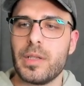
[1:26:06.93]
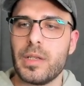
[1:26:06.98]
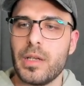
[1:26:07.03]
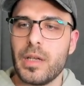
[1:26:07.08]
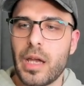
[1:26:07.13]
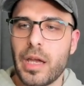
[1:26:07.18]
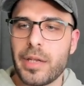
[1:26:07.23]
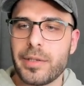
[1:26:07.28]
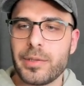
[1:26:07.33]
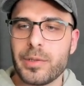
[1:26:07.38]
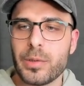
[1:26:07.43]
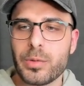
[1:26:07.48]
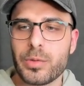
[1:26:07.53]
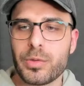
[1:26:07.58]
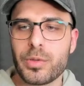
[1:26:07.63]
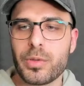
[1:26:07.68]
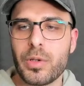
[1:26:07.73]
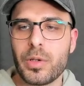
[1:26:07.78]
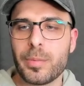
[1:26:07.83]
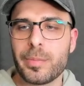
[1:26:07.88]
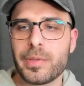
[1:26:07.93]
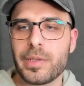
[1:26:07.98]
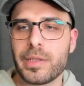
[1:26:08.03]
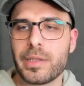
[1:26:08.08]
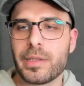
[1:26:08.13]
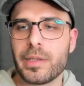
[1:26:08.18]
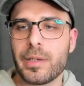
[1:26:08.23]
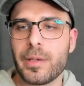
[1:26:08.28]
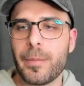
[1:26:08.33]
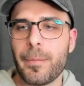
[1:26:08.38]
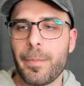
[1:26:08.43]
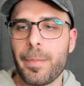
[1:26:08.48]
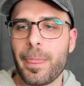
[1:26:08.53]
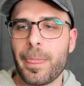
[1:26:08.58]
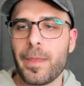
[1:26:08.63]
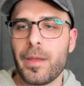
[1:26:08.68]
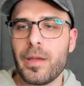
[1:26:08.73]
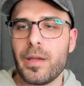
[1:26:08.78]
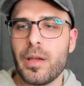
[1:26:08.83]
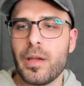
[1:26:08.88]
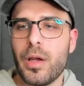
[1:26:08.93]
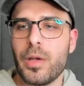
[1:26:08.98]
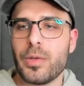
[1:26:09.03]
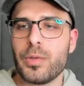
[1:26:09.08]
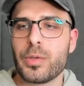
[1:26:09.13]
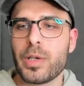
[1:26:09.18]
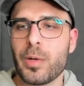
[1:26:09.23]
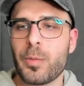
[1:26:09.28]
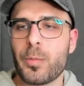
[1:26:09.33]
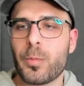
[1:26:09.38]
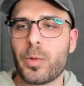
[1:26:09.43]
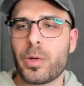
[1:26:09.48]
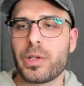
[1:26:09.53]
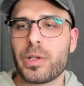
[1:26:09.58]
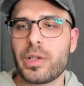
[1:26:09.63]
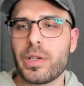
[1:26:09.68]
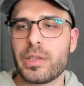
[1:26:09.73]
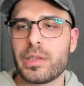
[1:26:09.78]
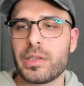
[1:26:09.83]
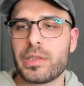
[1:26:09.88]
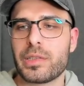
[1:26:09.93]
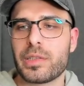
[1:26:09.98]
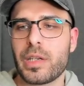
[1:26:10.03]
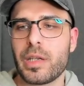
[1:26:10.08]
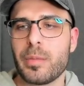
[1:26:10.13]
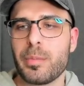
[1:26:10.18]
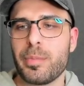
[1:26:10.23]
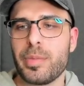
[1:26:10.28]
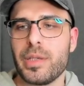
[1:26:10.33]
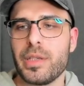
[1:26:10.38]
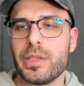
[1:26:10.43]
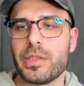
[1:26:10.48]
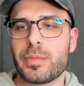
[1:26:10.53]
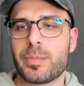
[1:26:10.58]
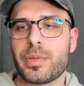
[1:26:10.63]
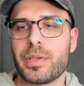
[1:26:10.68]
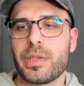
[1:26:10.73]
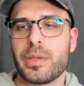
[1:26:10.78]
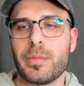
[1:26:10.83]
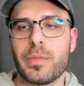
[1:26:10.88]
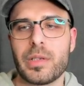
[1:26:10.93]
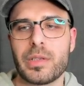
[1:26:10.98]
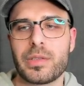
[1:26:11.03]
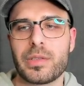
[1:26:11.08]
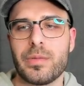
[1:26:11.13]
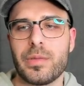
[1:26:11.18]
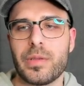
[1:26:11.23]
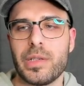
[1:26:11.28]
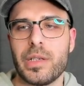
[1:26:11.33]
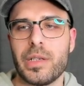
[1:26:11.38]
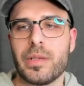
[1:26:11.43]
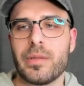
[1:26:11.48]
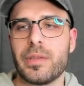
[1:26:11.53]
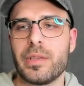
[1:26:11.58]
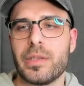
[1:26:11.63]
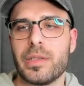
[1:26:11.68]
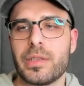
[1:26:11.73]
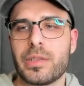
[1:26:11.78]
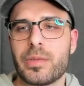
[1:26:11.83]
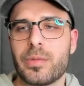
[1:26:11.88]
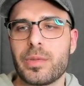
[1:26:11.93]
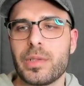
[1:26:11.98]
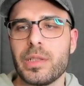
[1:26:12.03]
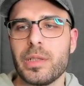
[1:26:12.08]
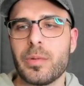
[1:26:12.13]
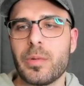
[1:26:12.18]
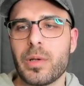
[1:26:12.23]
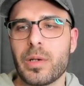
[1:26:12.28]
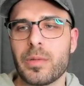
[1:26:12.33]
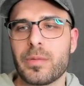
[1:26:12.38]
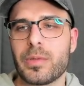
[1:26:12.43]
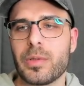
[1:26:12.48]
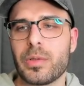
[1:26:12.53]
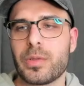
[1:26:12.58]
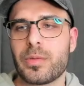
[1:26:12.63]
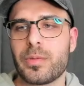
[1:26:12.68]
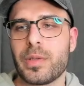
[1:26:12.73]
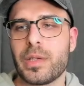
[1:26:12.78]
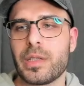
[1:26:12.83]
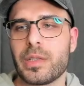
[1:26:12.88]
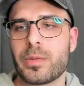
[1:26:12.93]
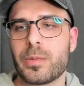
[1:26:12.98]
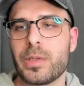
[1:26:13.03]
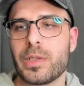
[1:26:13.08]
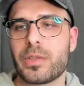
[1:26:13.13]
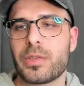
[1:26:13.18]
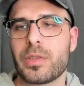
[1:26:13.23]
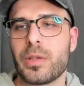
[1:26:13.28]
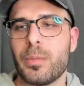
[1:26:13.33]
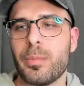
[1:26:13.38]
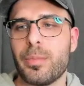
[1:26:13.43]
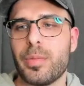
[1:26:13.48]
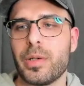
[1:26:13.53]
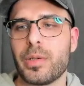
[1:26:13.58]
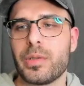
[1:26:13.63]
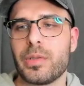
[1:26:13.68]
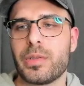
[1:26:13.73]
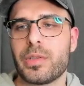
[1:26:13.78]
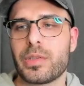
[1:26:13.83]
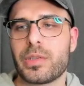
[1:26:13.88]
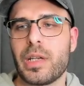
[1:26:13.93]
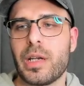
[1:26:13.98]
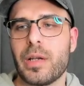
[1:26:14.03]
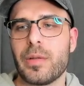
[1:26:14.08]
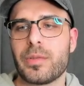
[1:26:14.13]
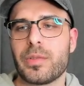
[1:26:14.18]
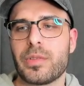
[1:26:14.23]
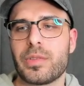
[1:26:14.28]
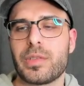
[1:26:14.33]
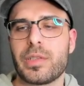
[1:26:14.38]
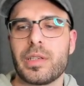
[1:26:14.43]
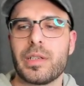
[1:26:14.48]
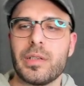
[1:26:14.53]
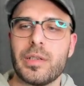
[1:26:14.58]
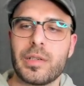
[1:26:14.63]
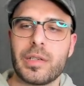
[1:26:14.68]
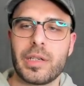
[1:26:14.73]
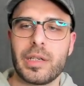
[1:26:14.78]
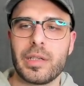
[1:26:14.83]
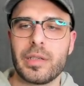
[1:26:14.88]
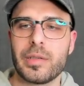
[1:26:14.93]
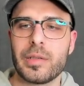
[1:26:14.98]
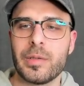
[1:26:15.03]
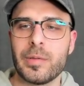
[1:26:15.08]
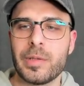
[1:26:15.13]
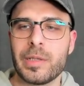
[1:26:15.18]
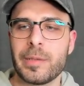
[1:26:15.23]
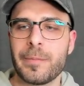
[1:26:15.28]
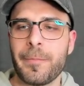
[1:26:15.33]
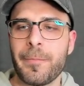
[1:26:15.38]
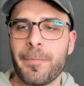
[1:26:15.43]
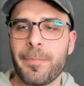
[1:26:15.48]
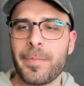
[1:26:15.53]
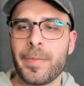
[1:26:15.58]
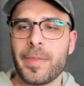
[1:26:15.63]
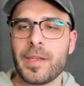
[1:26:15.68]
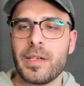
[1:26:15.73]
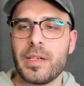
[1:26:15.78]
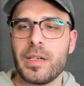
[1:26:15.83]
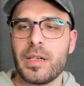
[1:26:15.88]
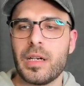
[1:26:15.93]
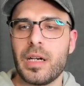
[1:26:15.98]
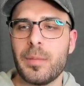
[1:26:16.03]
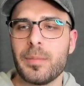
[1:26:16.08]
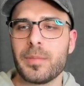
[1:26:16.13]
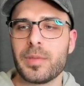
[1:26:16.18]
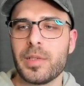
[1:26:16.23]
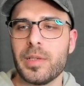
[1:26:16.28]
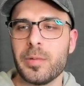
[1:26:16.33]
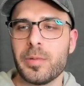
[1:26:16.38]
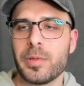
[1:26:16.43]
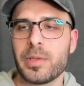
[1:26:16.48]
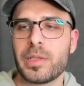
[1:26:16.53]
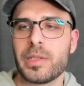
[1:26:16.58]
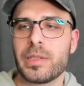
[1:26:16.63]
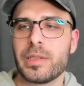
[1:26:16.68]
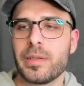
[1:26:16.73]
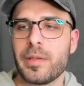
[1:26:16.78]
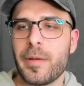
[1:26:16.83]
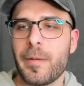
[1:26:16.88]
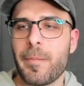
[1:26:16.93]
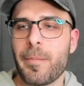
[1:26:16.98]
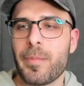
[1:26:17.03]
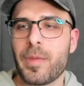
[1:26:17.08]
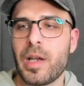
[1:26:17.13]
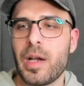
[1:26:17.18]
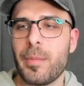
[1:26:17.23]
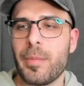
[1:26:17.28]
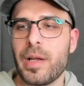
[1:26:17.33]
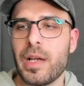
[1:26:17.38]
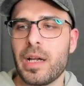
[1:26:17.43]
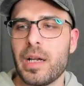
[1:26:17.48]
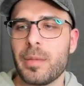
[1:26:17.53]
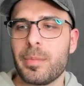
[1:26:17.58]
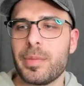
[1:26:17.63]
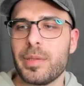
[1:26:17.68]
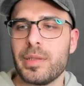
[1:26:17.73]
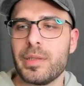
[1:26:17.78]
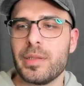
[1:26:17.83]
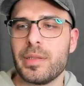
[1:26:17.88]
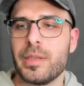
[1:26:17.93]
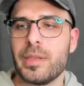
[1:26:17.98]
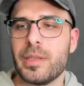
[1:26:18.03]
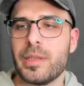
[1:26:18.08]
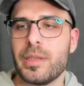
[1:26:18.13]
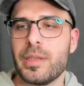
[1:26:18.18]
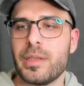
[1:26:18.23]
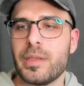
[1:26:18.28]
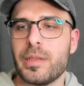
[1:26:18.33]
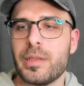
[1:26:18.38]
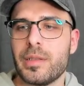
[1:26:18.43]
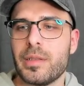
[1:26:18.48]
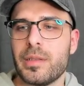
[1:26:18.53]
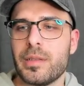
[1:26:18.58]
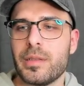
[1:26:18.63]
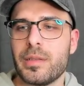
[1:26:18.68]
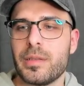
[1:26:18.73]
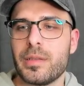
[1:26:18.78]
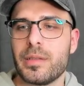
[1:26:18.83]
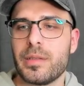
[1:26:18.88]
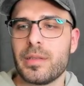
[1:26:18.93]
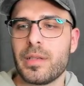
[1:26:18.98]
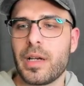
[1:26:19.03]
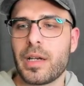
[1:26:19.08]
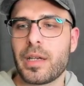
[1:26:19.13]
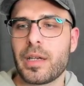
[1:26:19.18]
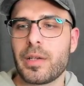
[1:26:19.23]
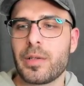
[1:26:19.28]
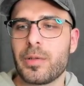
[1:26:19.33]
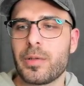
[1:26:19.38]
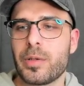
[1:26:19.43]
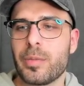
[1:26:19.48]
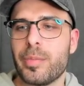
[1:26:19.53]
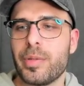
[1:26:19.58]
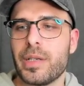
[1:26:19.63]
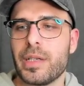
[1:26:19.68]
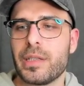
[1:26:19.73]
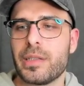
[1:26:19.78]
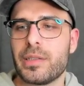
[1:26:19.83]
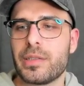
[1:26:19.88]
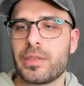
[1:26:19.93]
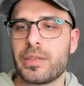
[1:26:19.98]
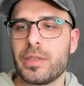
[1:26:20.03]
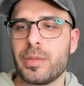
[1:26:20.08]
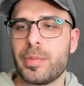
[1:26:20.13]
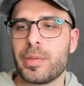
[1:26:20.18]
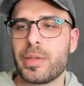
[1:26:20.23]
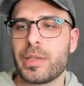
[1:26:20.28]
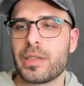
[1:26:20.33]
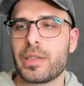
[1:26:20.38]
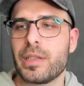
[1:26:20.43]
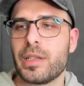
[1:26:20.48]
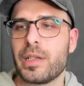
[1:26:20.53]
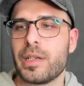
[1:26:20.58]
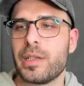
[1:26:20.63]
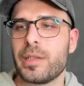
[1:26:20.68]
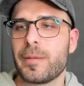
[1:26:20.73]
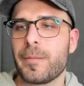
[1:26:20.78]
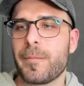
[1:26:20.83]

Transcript: And you know, sculpting, you can work on the same piece pretty much forever. It's really one of those things where at some point you just have to say, okay, you know what, I'm done with it, I'm happy, I can go to bed, sleeping at night.